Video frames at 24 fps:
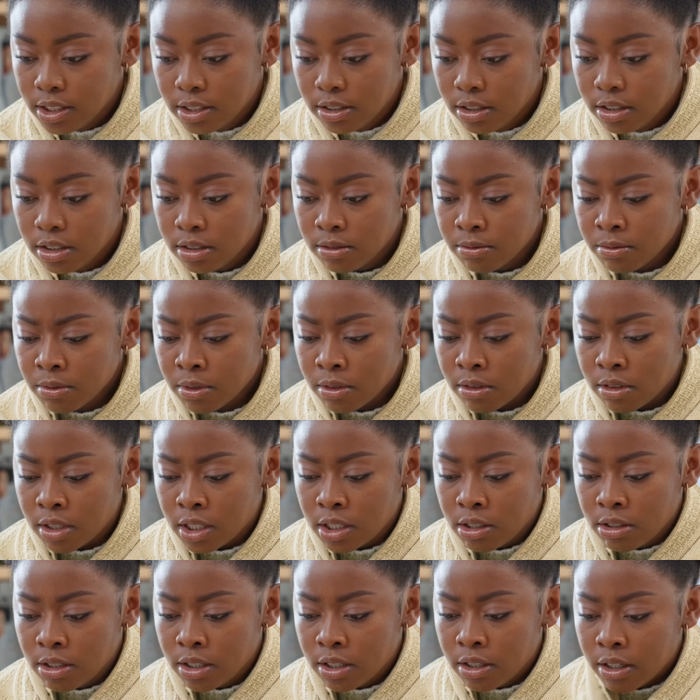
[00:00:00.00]
I knew it wasn't
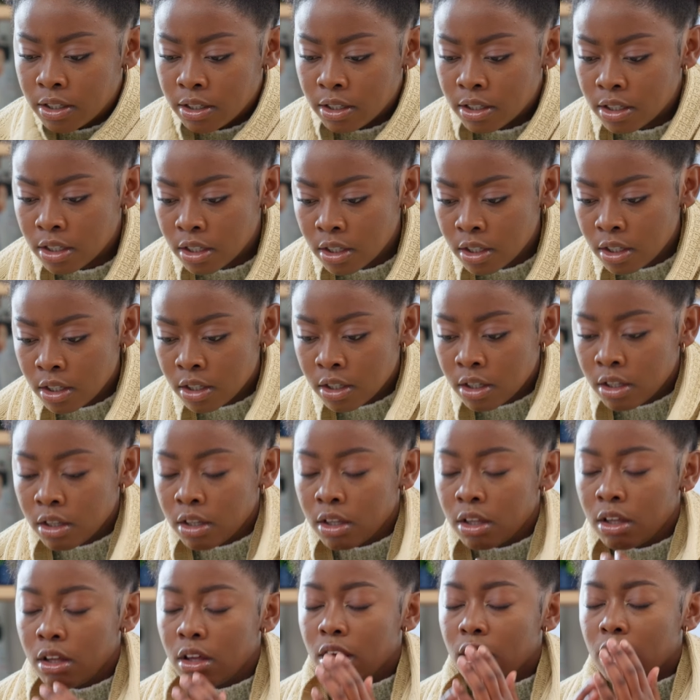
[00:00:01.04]
the run-of-the-mill
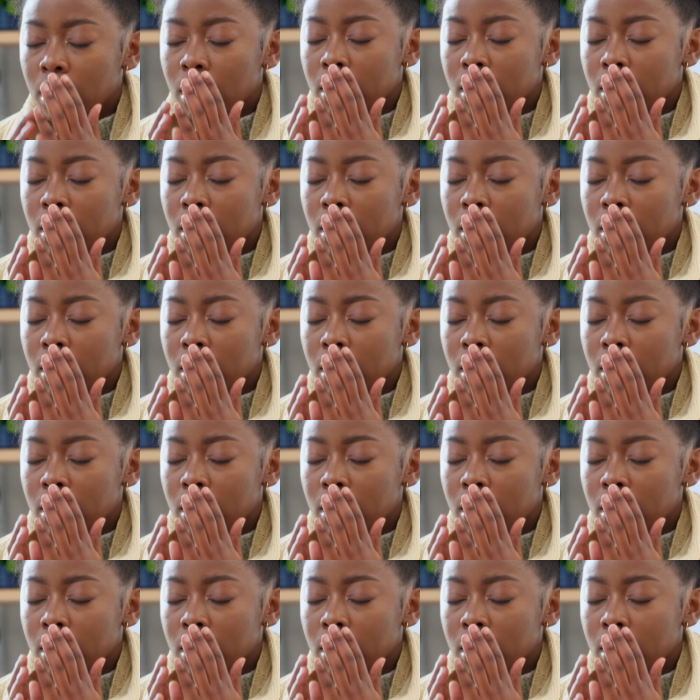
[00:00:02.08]
cold when I